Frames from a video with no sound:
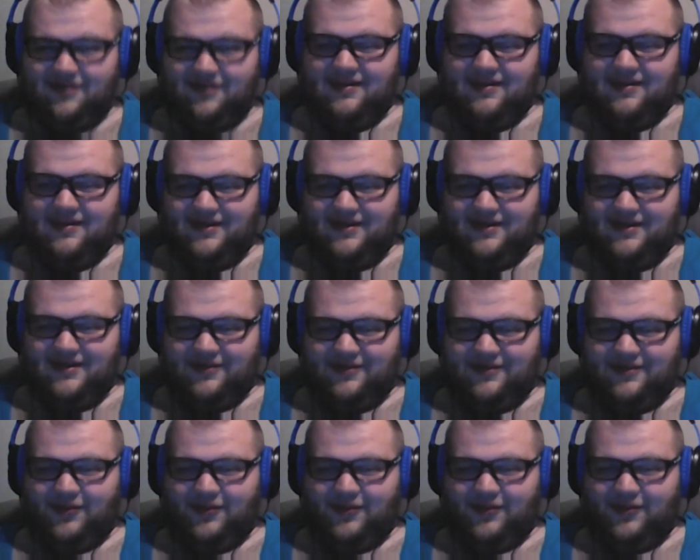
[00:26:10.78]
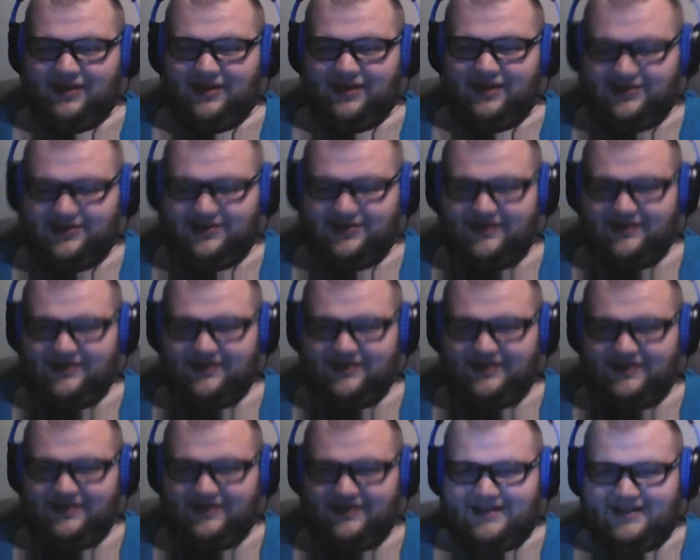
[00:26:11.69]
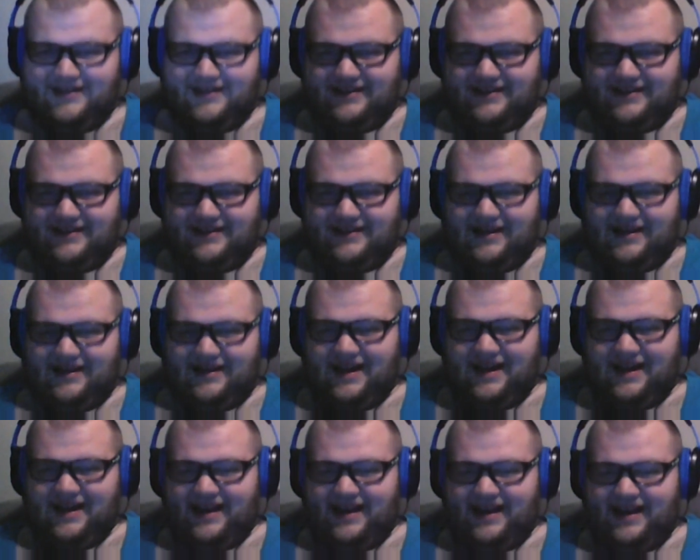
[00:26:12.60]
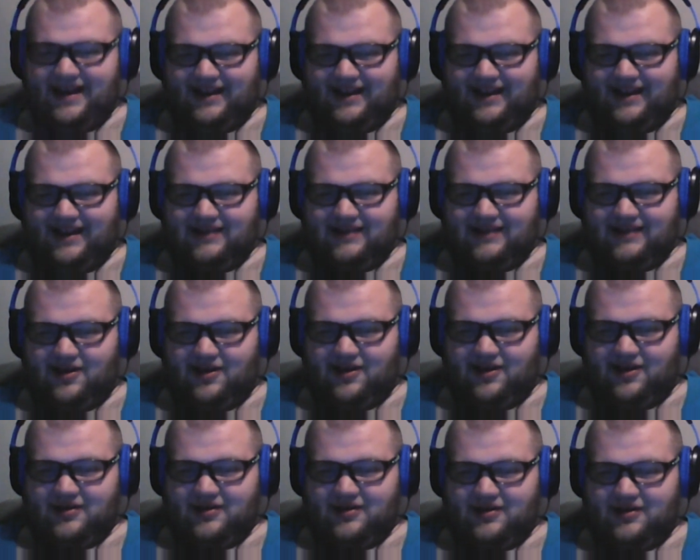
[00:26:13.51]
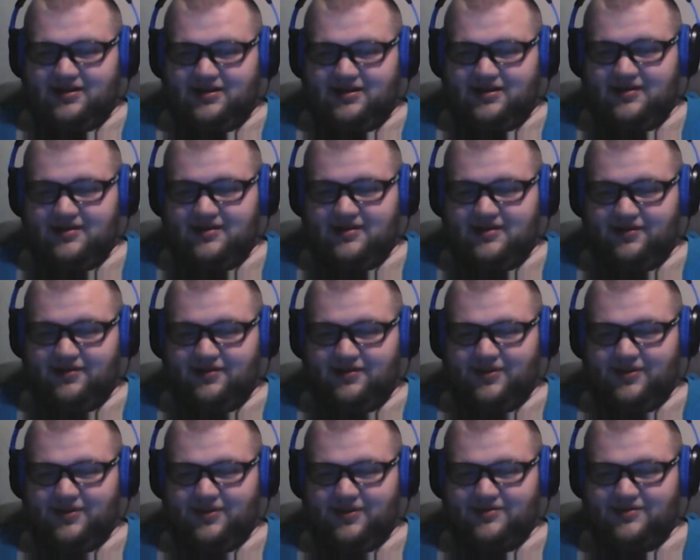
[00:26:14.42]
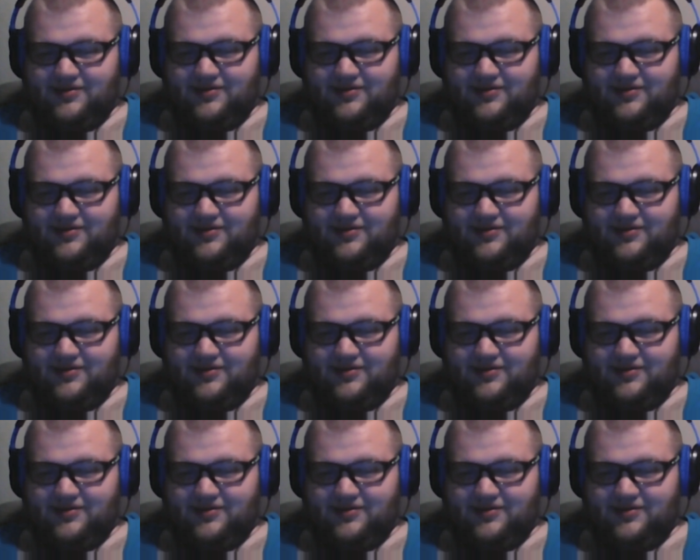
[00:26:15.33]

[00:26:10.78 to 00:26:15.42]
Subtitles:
Northwestern. That's a loss. Northwestern wins.